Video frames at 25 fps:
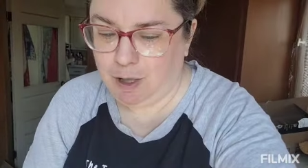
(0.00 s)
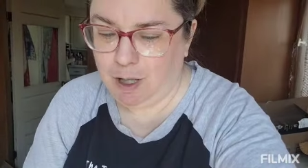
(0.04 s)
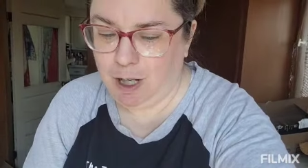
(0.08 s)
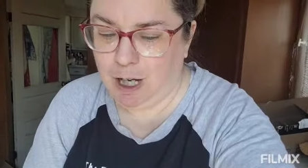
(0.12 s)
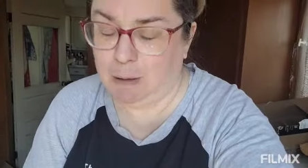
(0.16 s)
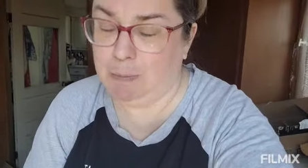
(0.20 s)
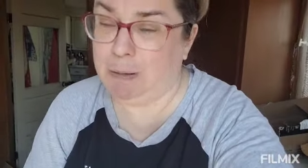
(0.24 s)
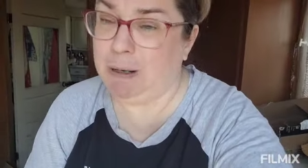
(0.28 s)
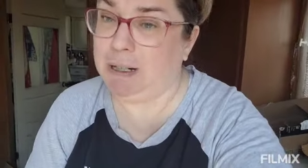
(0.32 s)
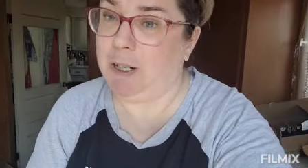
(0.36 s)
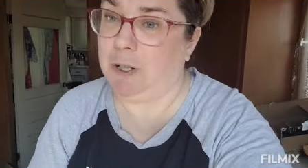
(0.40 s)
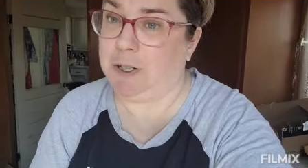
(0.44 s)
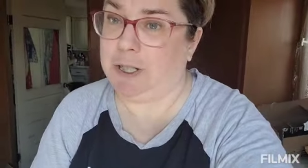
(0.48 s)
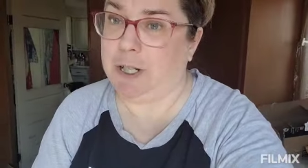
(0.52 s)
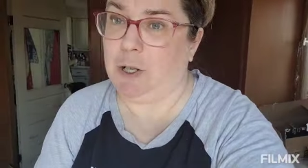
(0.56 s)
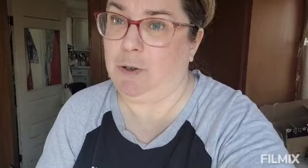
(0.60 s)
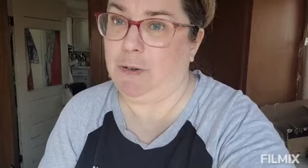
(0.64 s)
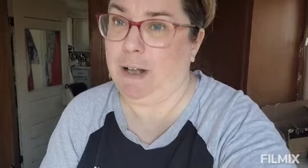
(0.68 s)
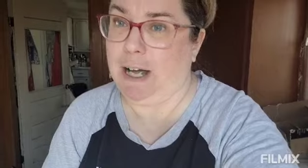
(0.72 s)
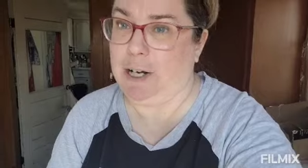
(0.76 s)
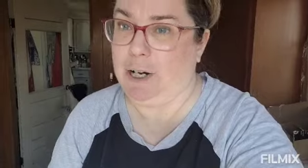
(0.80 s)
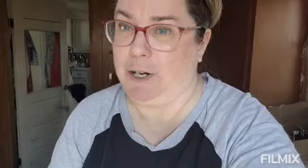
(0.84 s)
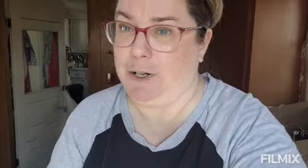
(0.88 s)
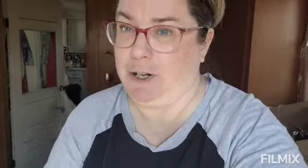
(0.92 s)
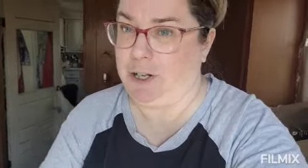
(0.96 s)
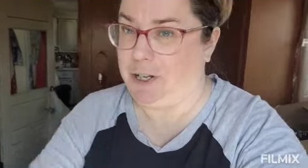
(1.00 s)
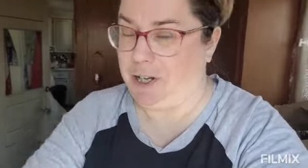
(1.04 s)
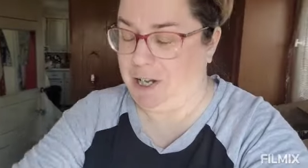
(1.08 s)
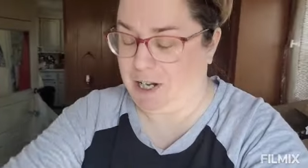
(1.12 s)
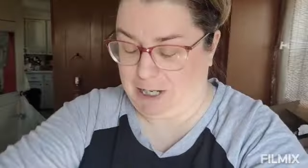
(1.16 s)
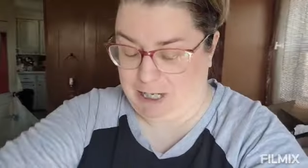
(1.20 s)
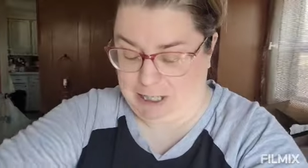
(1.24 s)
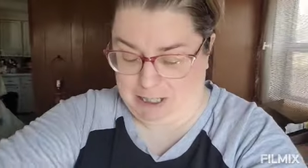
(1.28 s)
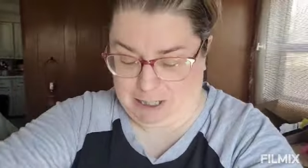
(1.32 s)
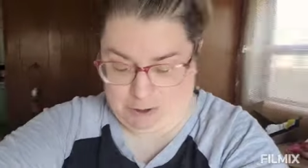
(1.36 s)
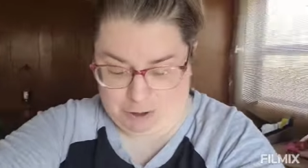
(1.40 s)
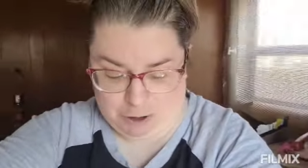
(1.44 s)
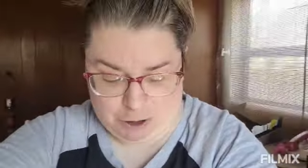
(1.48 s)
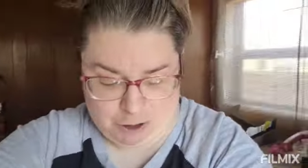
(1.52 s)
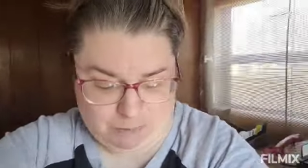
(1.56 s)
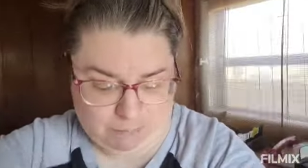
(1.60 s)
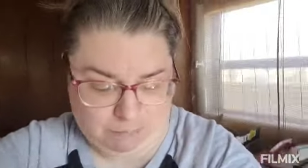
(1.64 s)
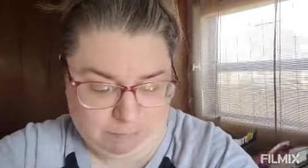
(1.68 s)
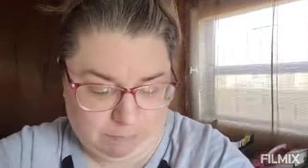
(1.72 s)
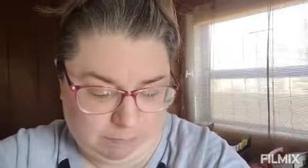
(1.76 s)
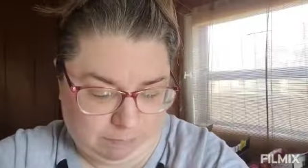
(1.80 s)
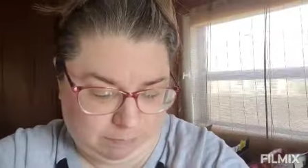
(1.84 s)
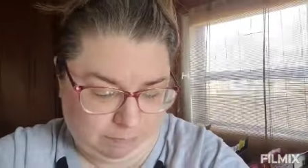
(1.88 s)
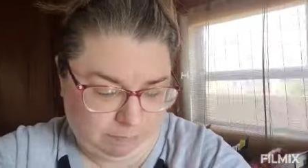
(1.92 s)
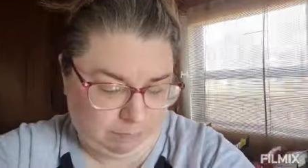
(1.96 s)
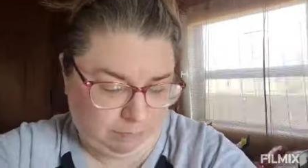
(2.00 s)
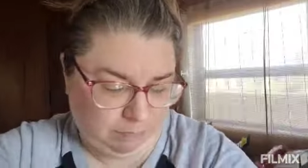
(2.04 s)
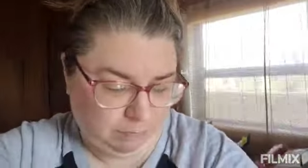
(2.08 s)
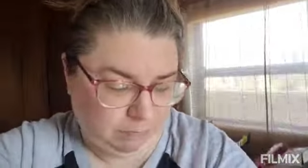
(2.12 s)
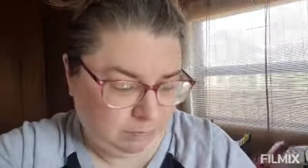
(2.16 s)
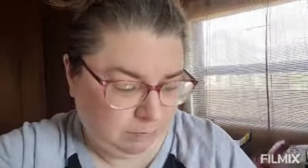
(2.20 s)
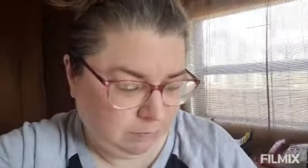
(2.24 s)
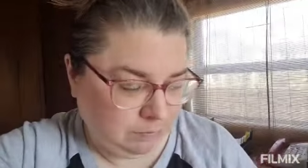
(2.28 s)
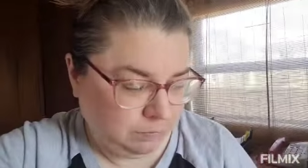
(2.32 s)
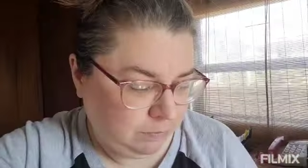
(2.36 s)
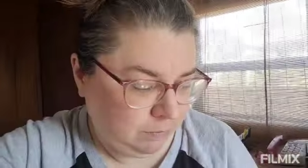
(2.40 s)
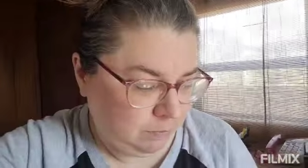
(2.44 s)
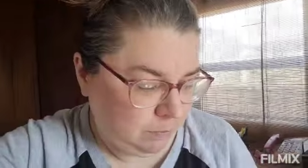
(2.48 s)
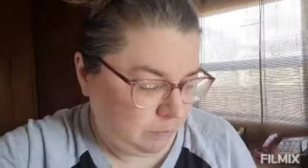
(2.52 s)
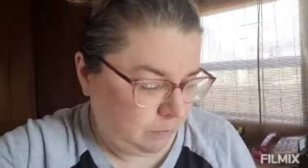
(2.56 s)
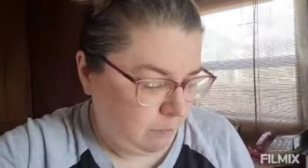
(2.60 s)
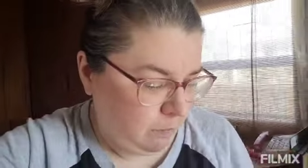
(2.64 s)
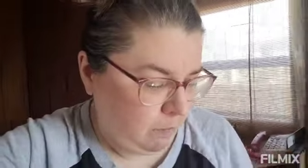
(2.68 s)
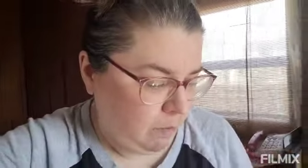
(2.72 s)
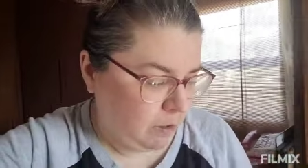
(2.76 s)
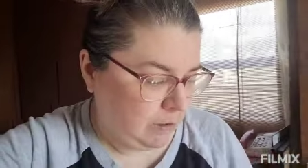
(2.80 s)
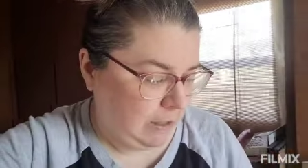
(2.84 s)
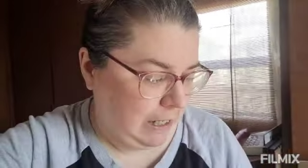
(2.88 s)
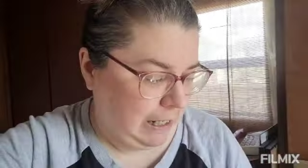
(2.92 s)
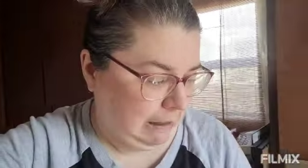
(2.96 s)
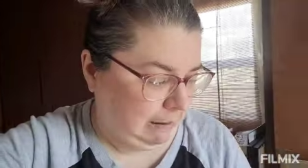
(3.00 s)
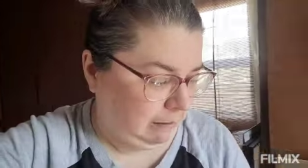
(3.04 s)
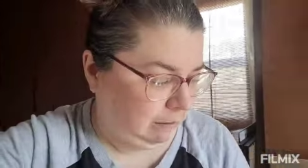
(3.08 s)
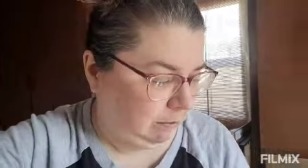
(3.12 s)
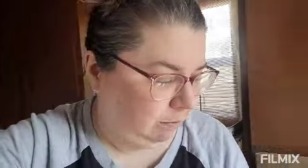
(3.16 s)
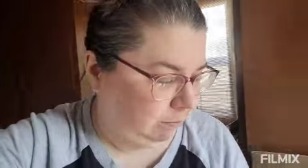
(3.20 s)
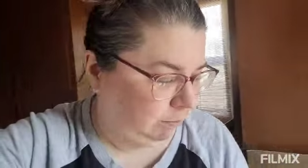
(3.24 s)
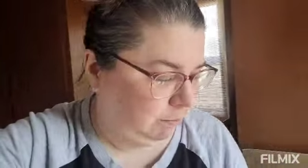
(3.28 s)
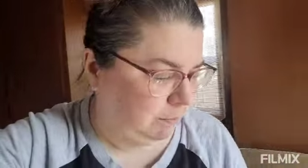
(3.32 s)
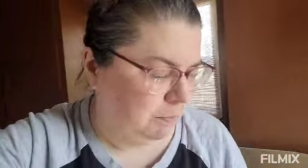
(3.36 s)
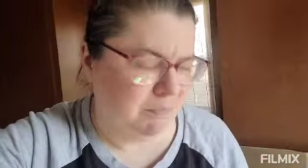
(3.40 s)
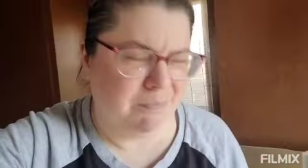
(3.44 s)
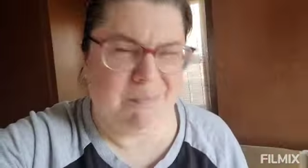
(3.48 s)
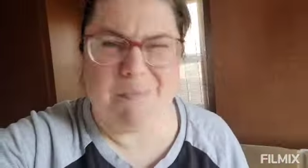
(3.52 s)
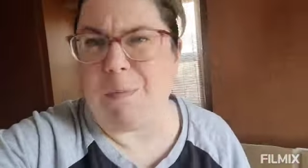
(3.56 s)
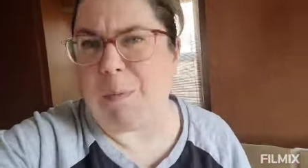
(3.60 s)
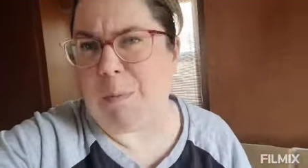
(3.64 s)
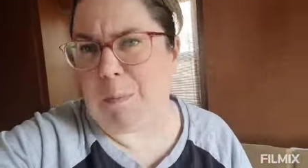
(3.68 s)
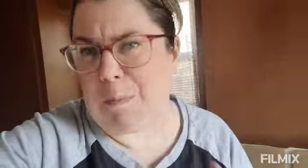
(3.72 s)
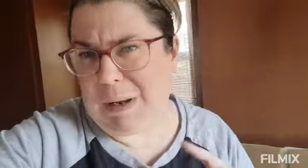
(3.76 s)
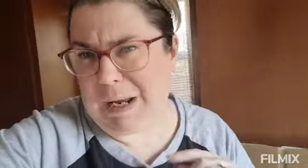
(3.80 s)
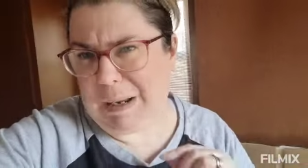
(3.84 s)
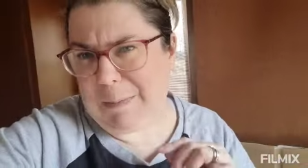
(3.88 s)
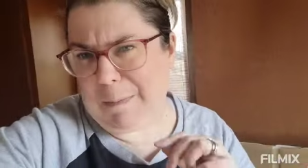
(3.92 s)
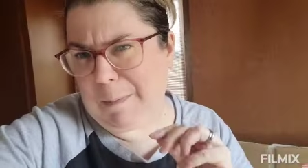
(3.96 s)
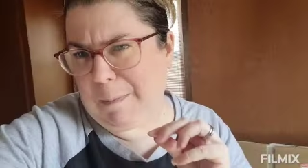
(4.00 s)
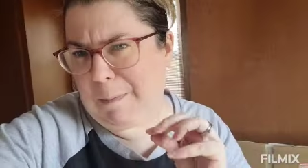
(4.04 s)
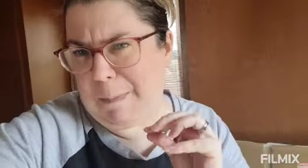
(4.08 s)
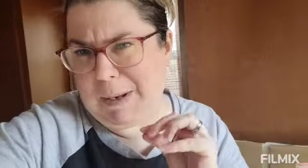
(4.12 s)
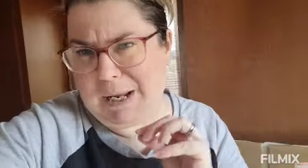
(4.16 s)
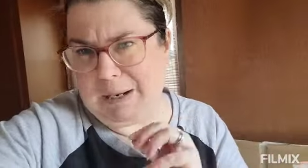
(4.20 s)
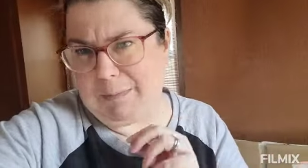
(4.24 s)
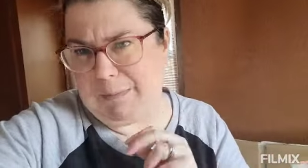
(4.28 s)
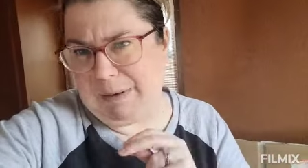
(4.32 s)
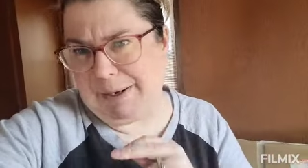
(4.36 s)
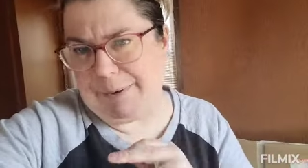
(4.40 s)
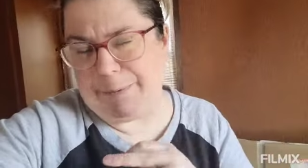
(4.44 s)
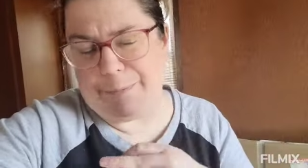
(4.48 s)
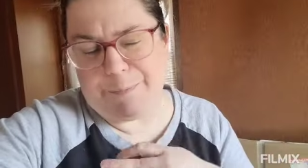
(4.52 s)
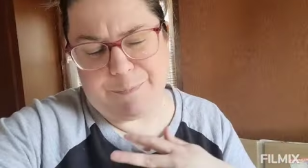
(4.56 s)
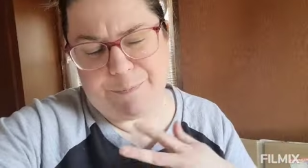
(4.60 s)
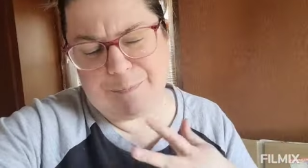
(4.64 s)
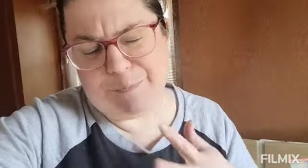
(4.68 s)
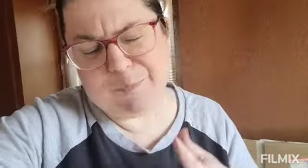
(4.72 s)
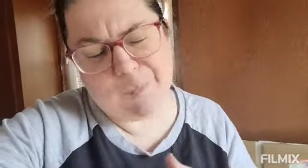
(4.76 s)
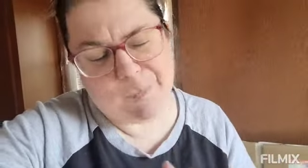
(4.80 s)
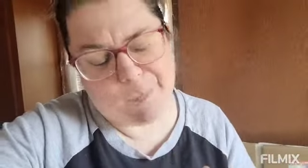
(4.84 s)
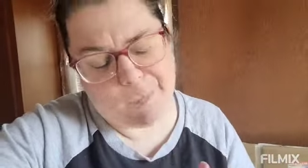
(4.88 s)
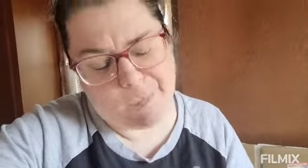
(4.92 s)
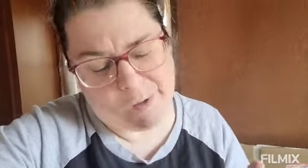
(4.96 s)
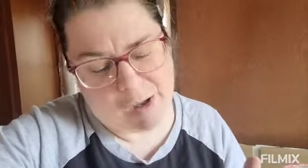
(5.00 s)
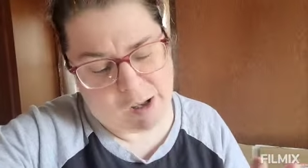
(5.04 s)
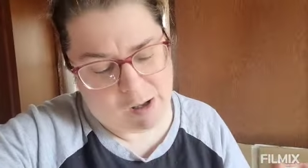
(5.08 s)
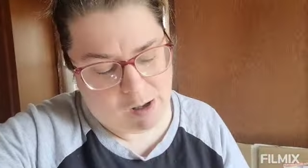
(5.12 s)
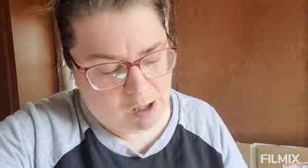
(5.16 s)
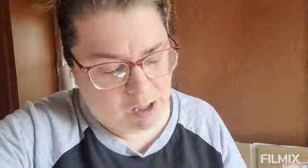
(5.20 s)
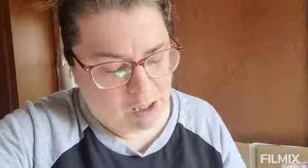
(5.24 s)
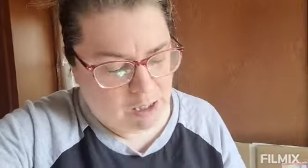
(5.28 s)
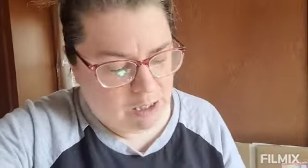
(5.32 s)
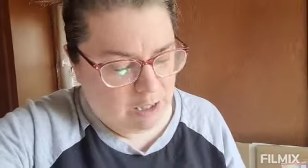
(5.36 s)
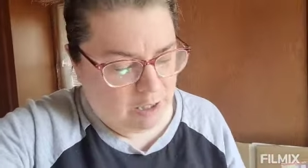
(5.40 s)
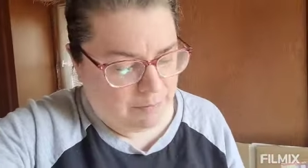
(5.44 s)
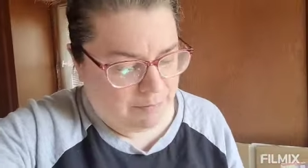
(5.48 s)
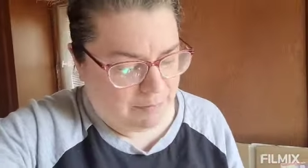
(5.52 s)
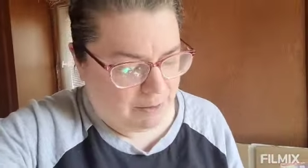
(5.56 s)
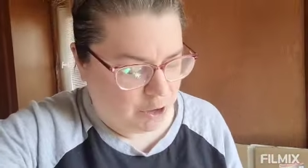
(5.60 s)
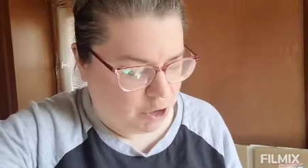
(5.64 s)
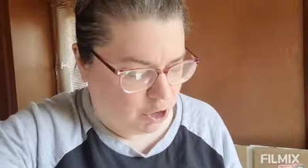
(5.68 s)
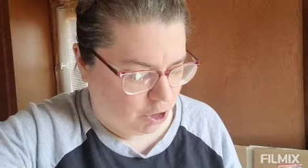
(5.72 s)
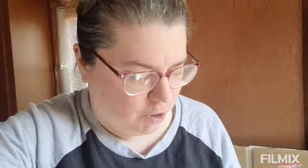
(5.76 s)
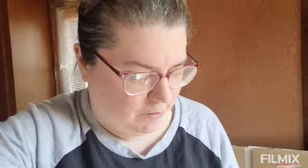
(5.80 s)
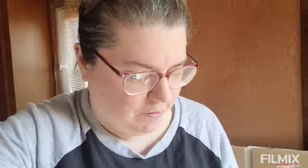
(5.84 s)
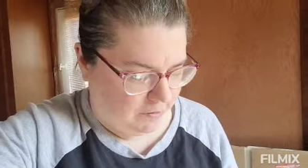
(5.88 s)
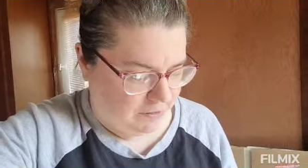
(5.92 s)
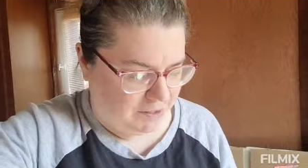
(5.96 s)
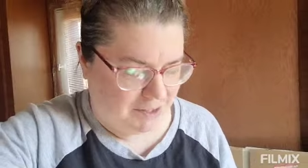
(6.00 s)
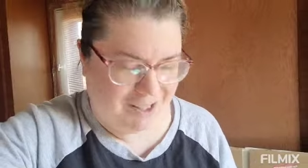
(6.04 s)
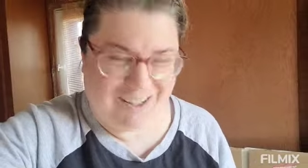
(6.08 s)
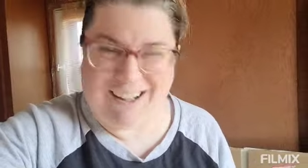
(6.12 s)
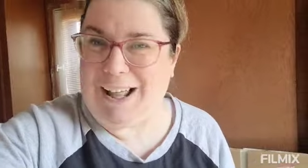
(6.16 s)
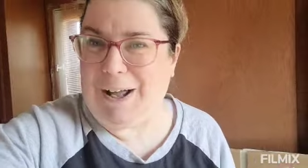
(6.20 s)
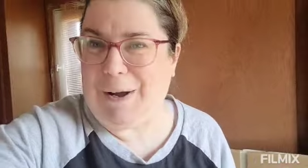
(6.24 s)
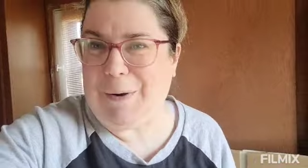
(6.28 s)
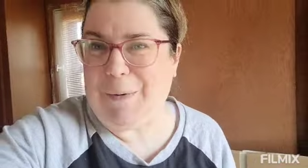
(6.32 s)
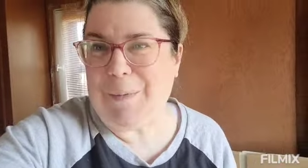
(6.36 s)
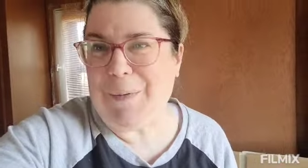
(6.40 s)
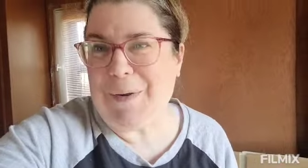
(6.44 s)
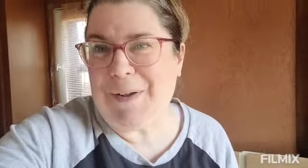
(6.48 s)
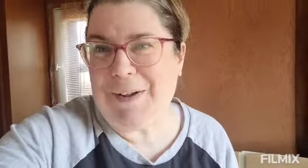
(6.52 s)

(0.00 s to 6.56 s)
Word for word: I'll put this out later in a candy dish. Yeah. May maybe. The jury's still out.